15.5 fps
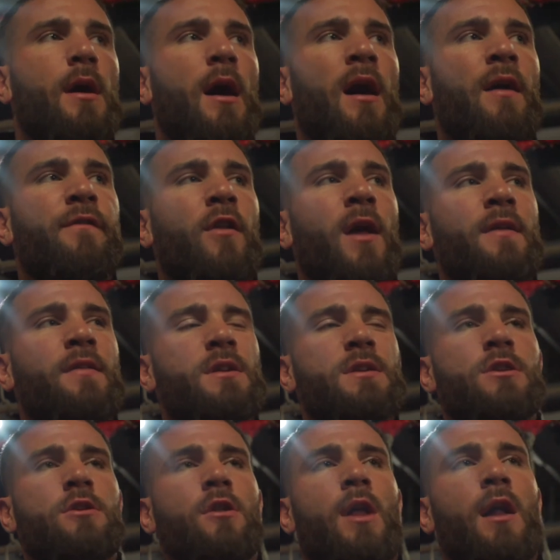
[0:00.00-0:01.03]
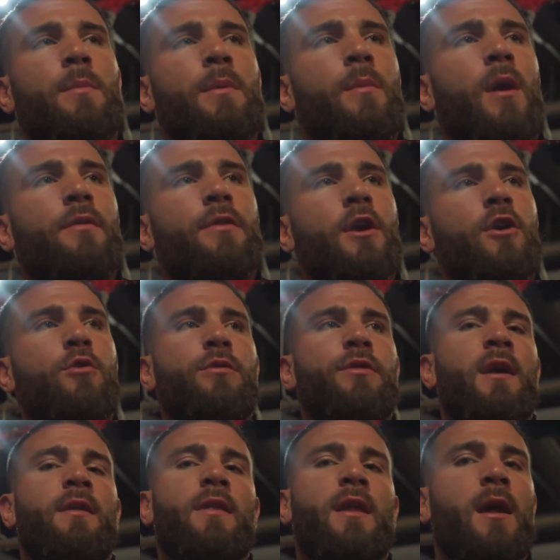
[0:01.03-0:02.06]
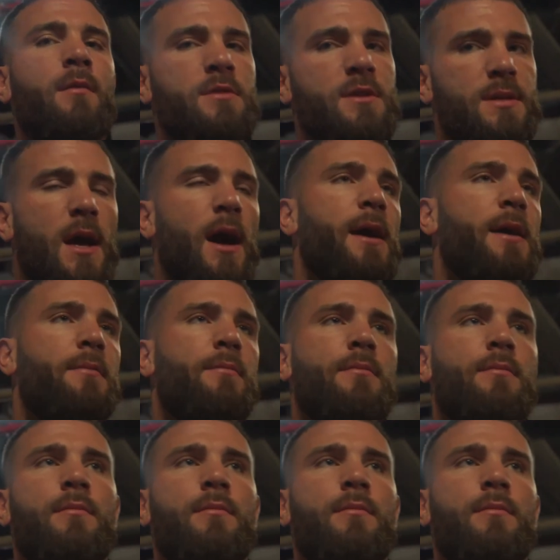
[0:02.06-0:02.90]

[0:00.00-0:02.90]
I feel like there's still a lot of people out there who think that I'm just hype.